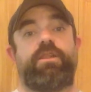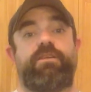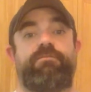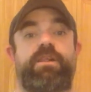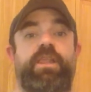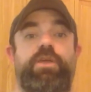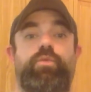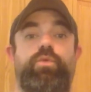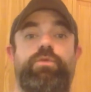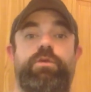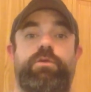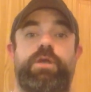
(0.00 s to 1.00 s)
And if I like
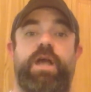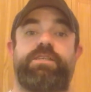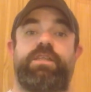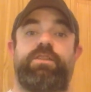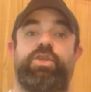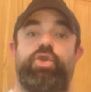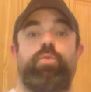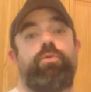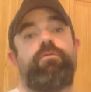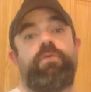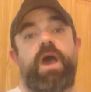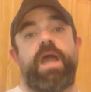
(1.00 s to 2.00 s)
the content that you're
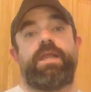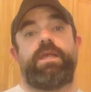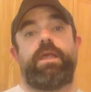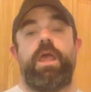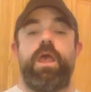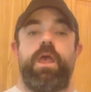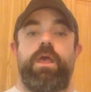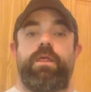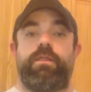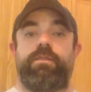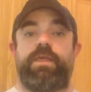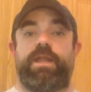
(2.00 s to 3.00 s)
providing,
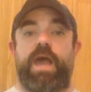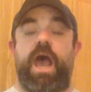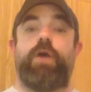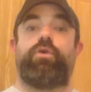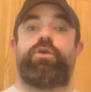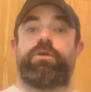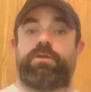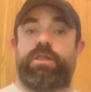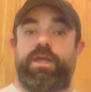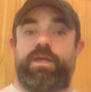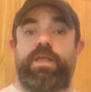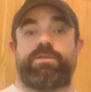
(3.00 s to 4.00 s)
then I'll
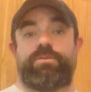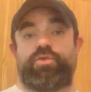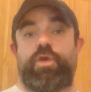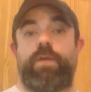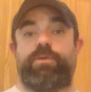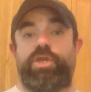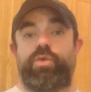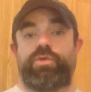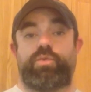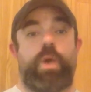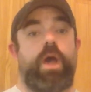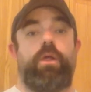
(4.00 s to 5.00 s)
click and subscribe to you
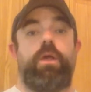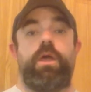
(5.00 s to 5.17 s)
as well.